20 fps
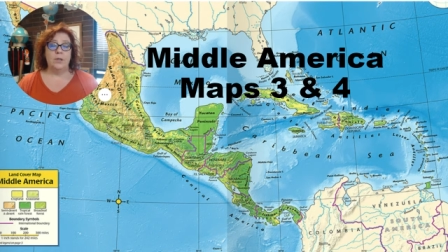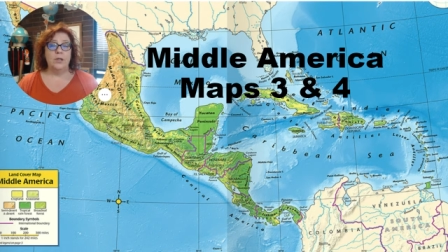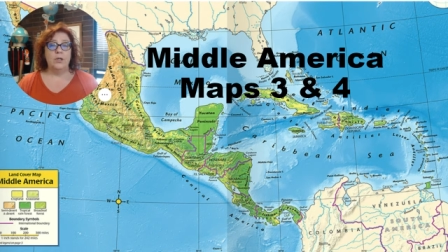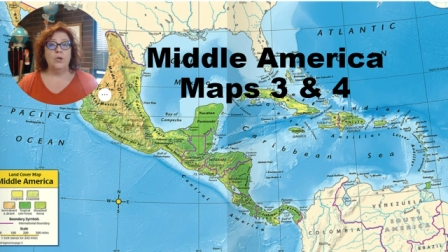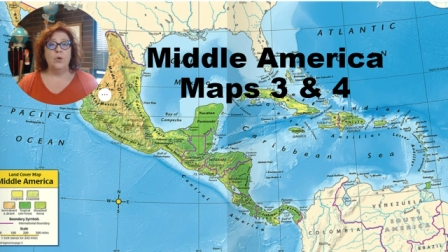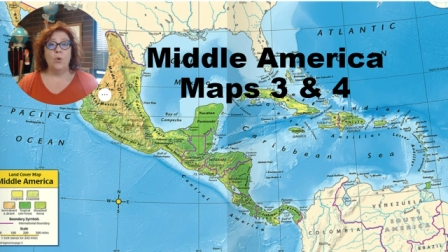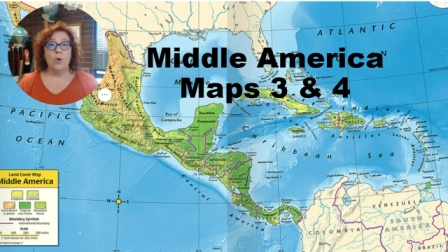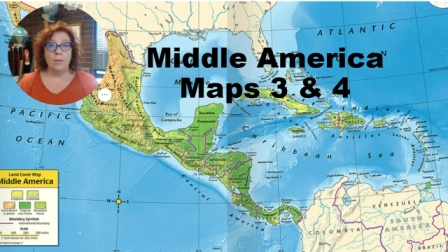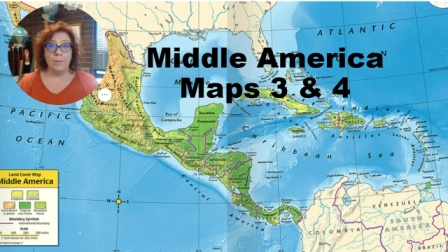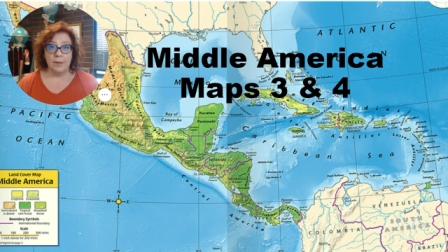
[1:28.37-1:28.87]

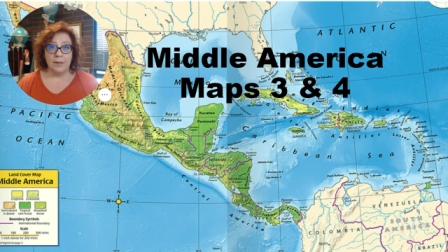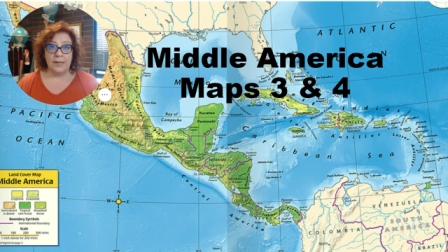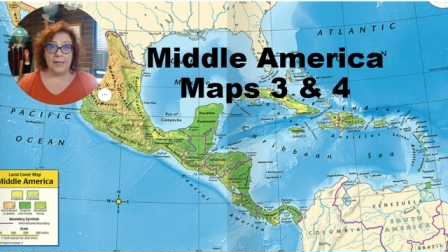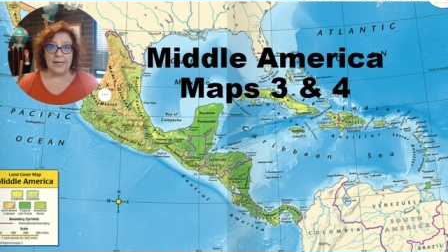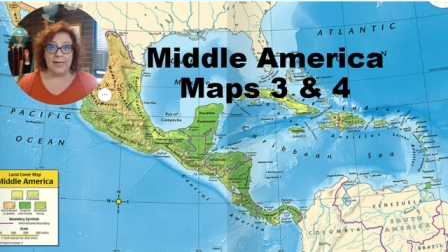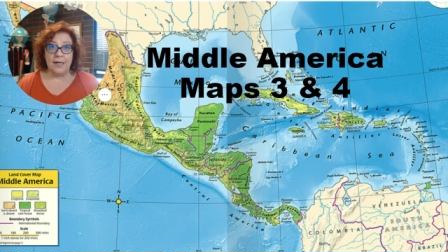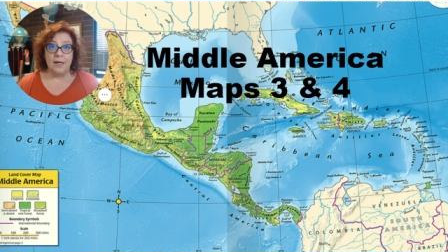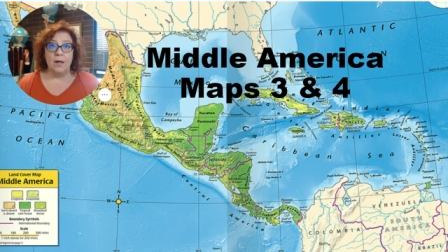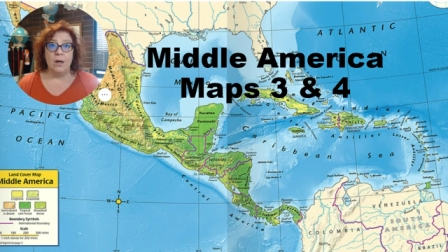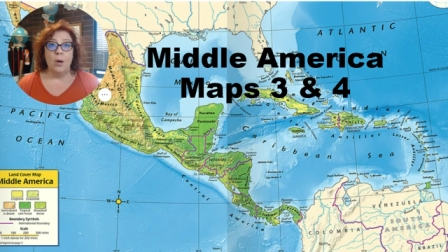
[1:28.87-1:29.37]

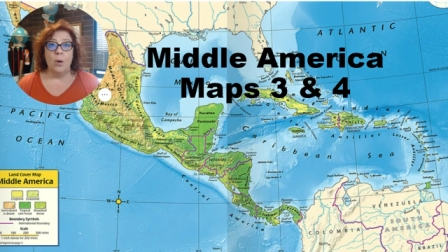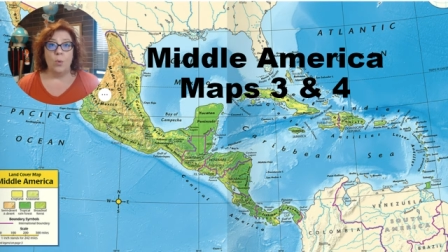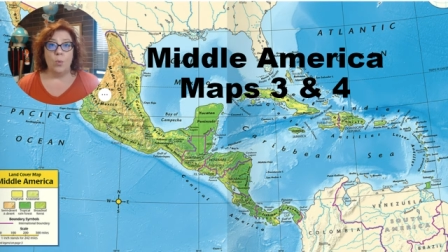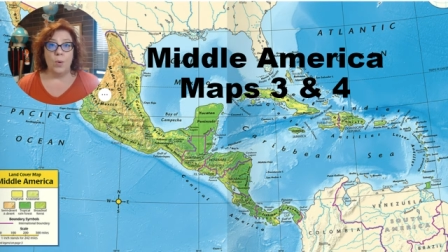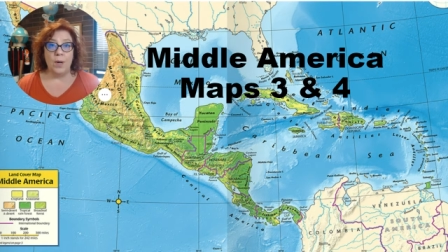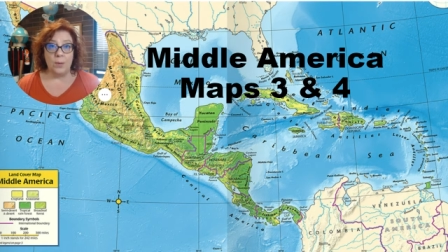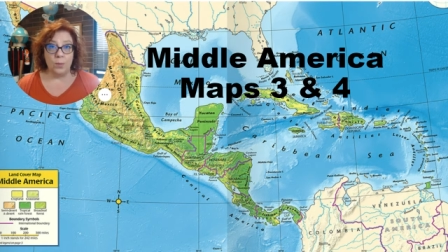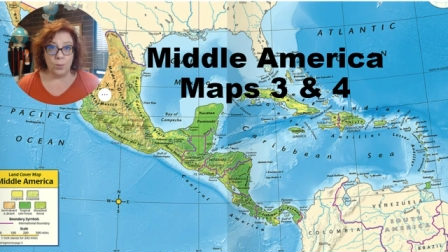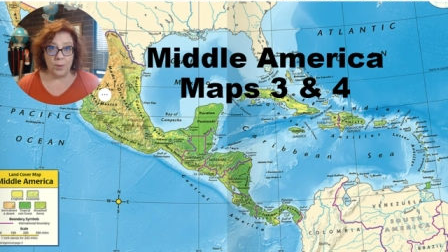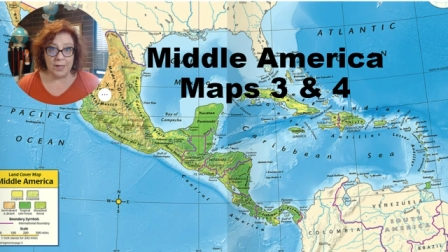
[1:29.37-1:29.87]
normally
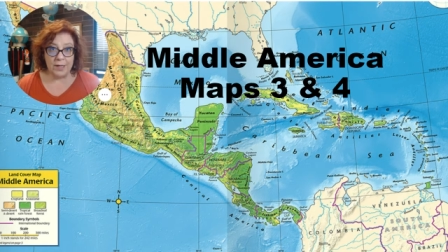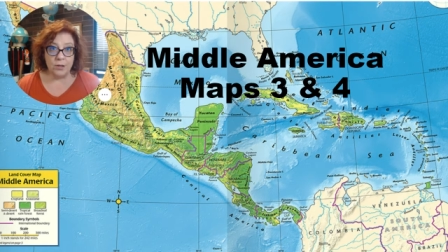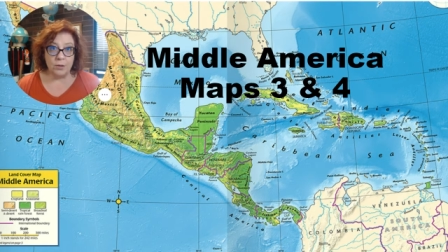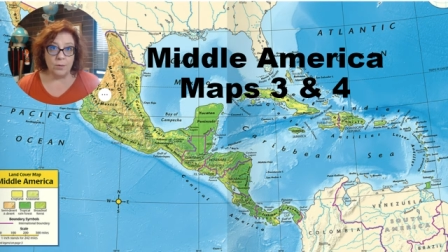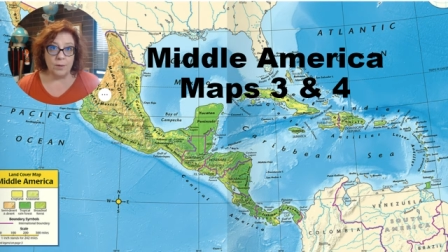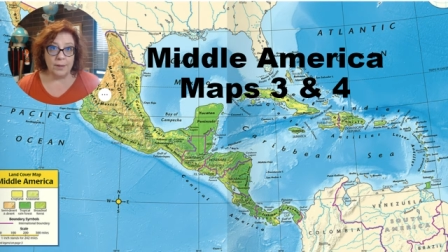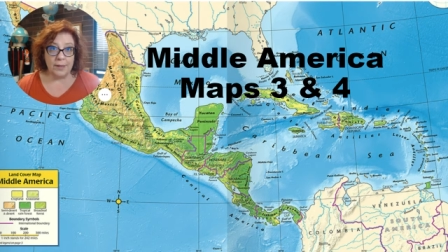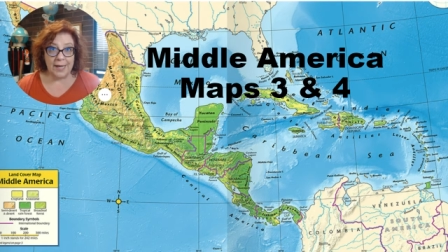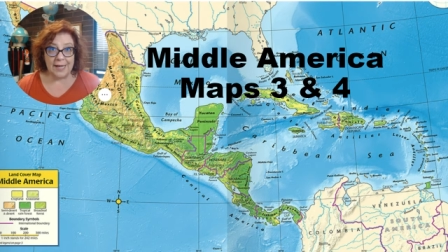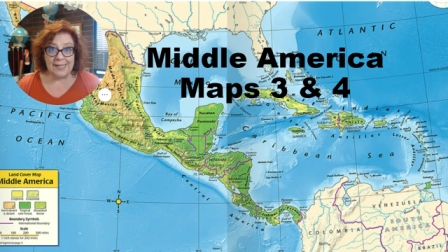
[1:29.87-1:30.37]
when we
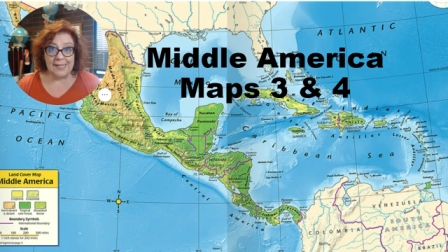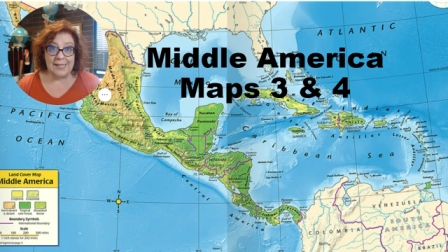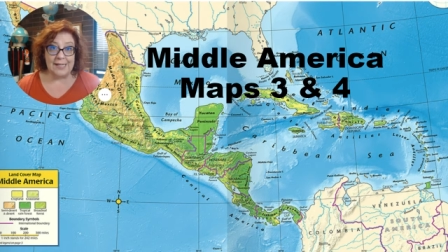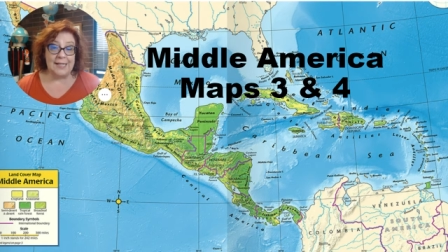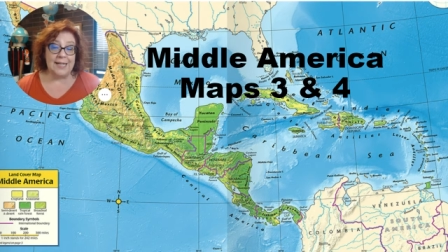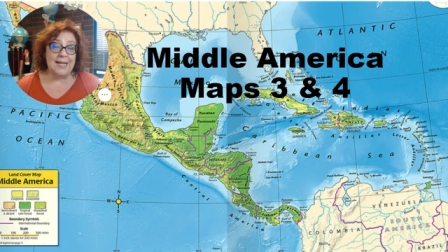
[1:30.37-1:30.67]
do a lesson,